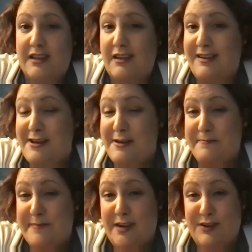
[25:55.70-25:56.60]
Um,
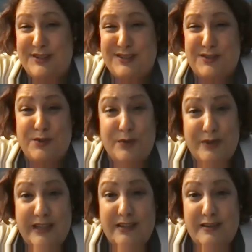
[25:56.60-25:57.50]
you know, as a school
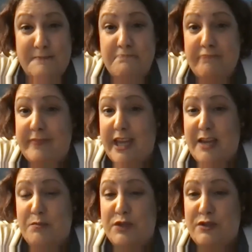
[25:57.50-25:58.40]
leader,
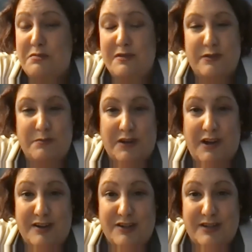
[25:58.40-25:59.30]
I'm super super
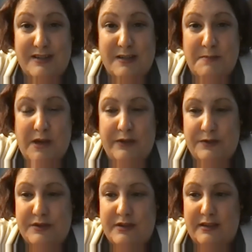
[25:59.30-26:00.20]
cautious about
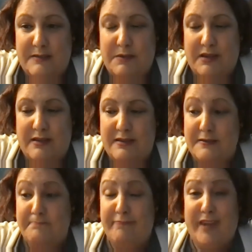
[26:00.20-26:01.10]
those things
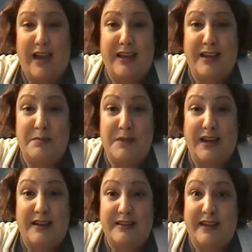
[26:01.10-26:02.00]
because I come in
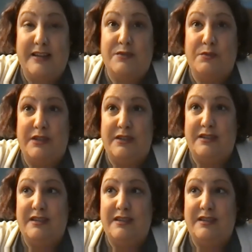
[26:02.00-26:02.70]
contact with